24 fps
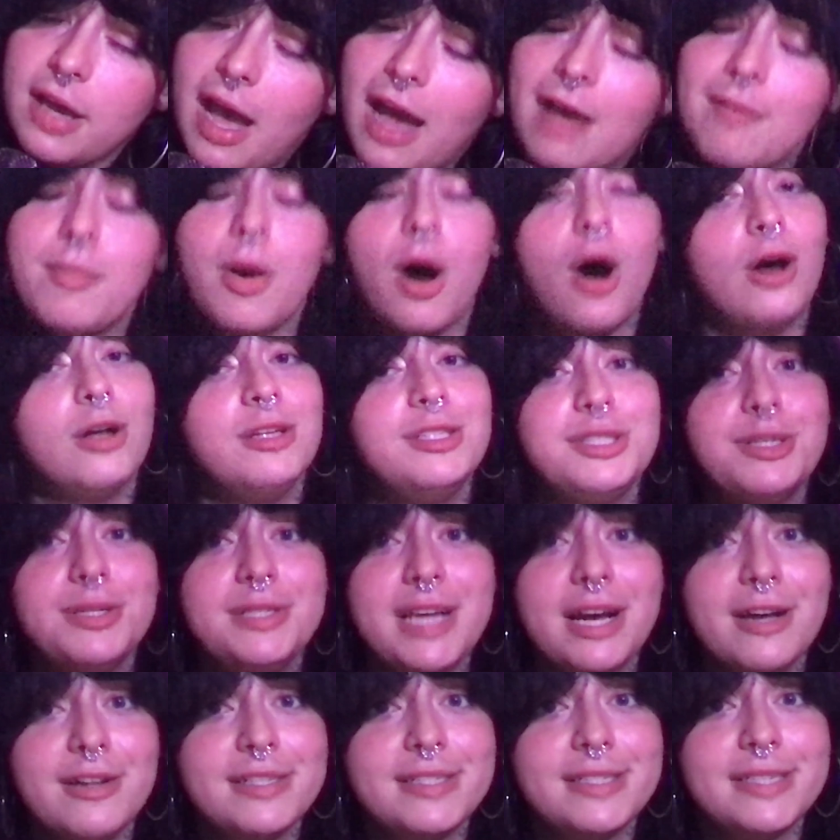I'm also
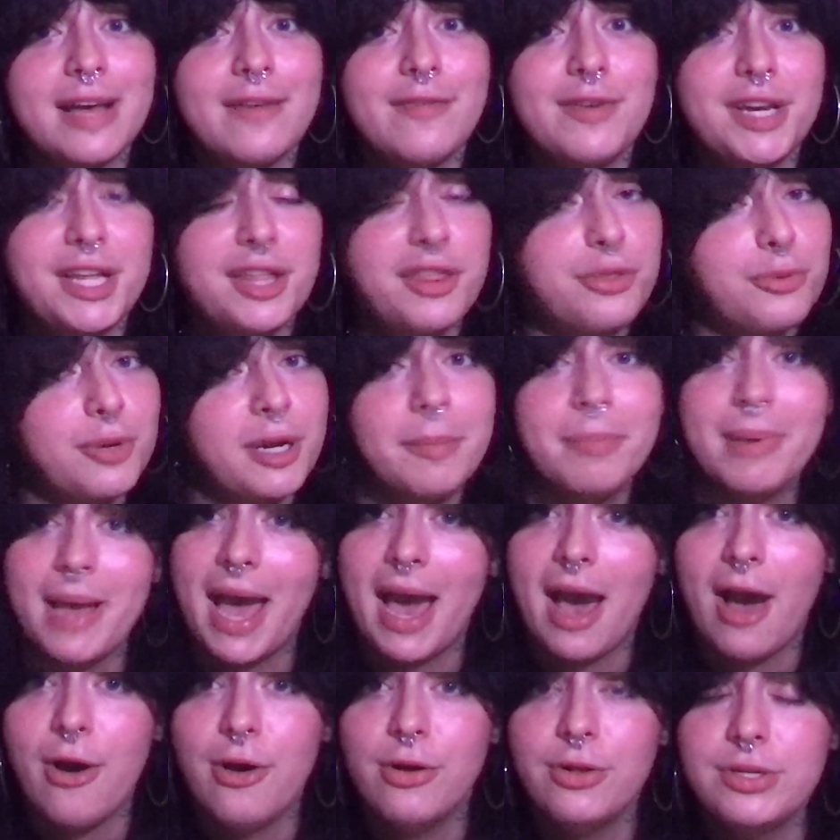down 73
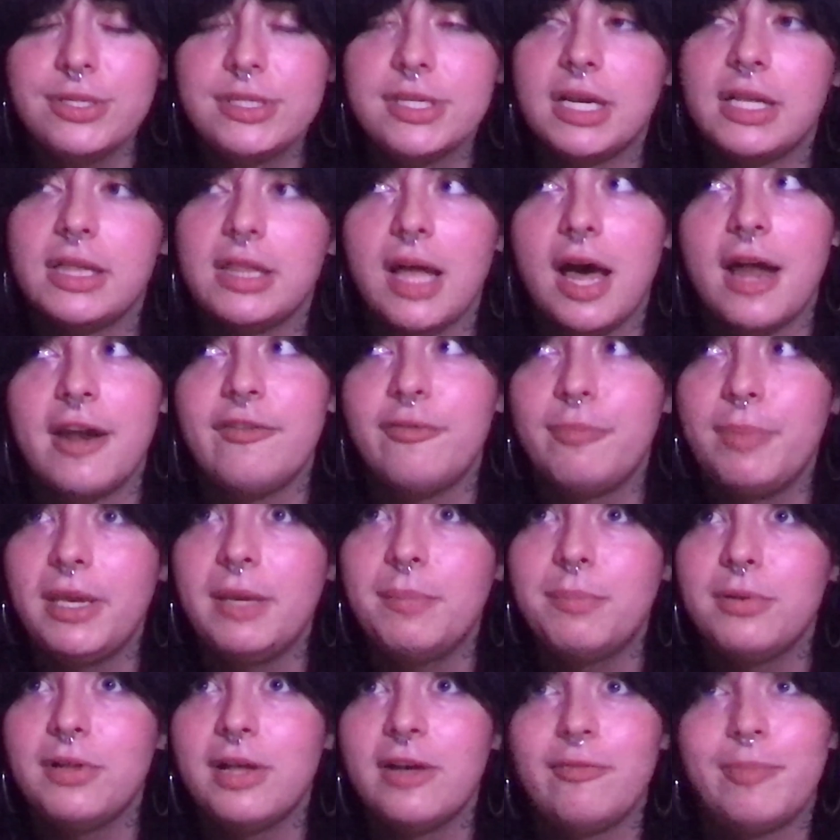pounds. A lot of
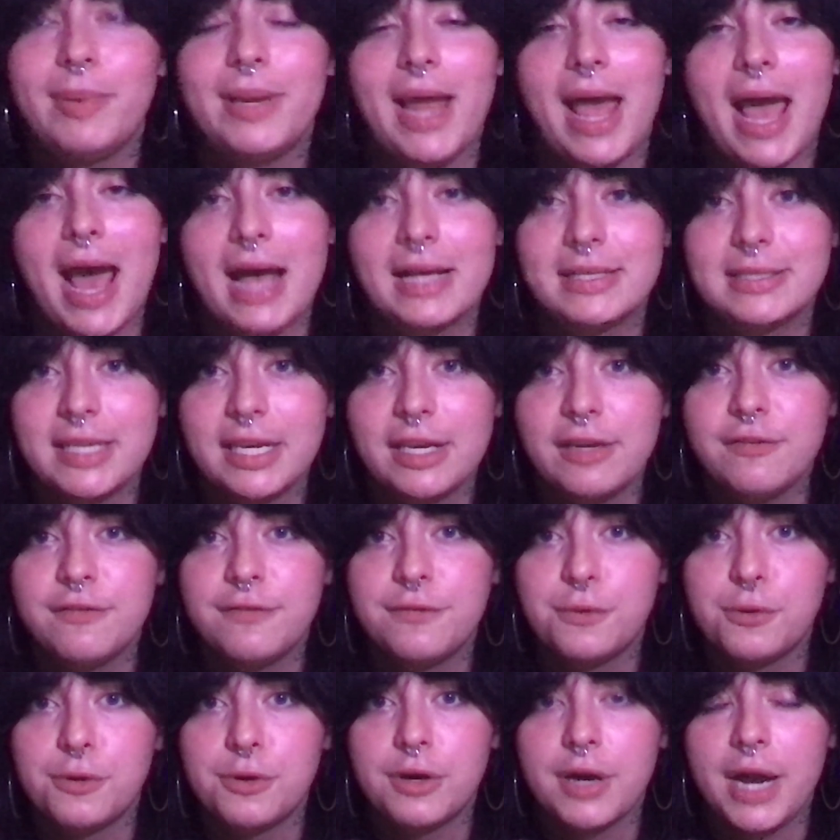people have been asking
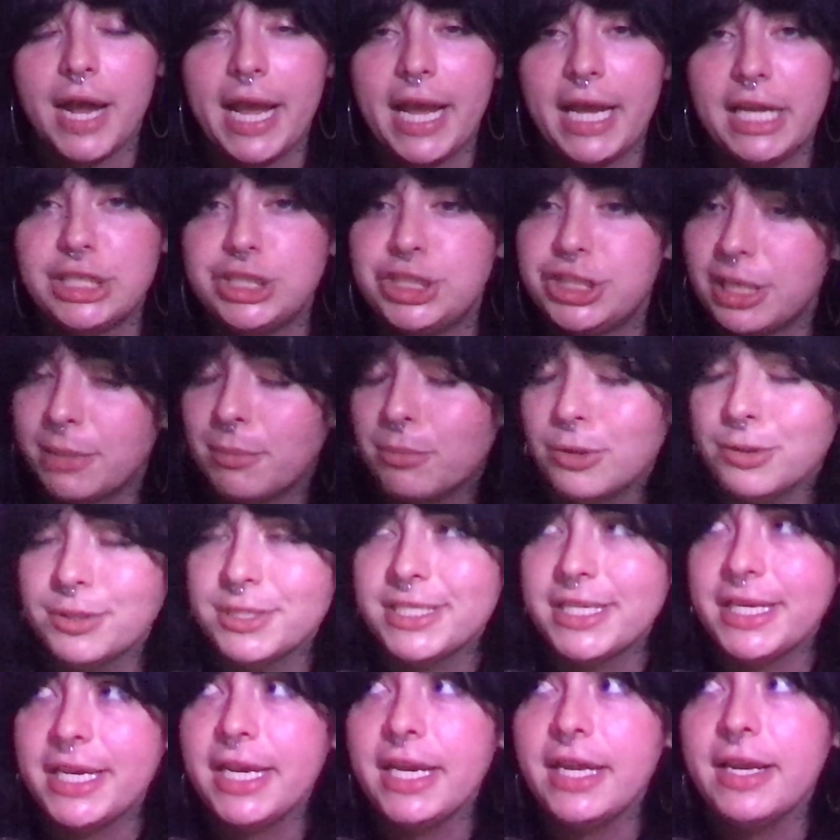for a gym
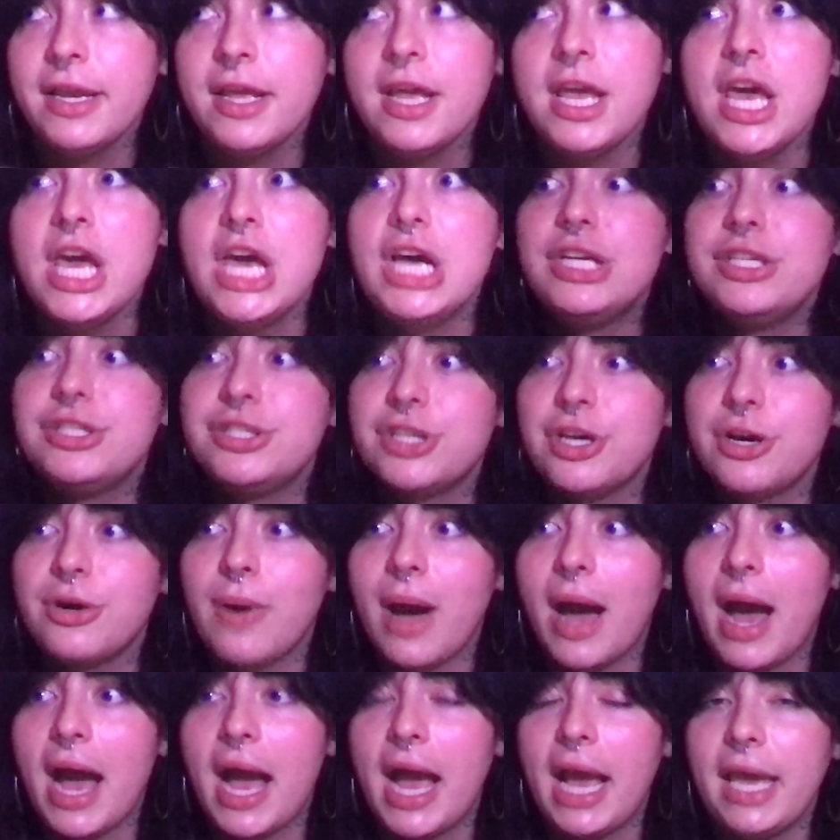routine. So
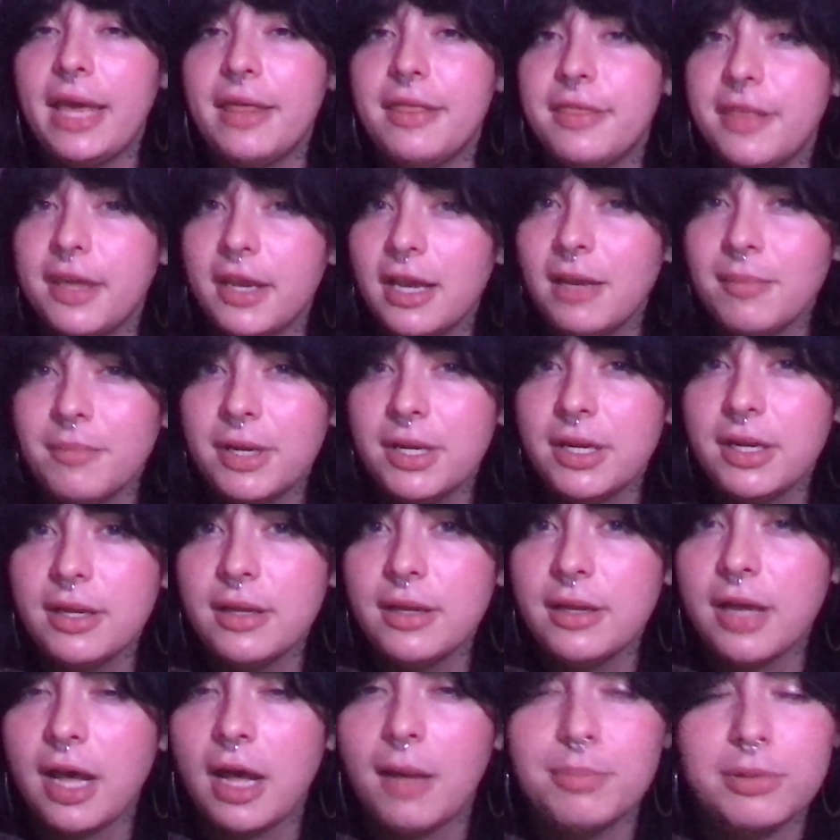I think I'm going
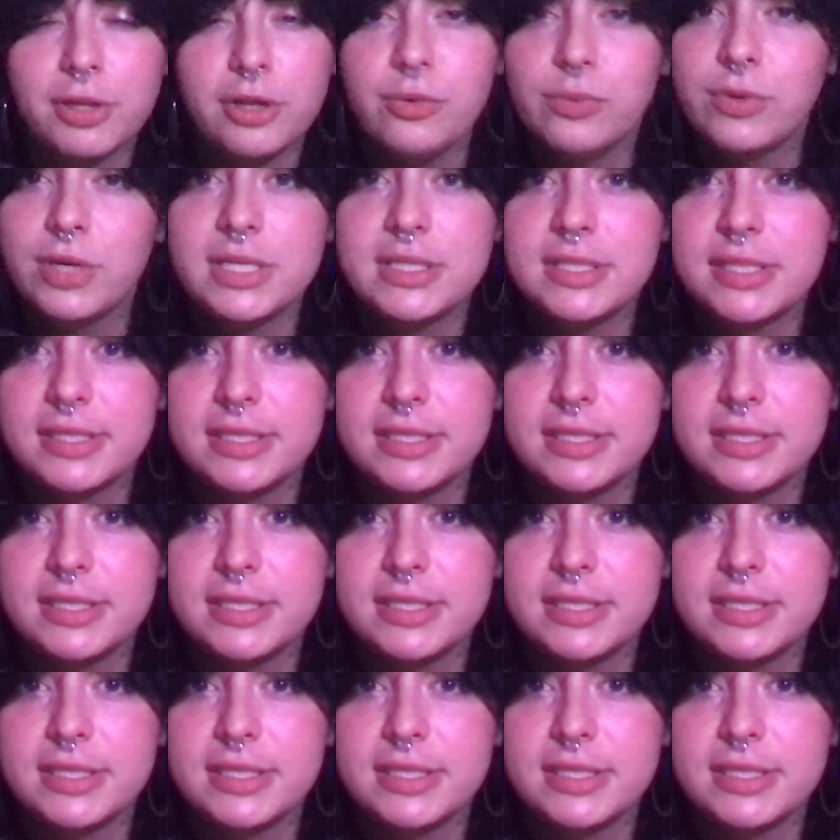to upload one to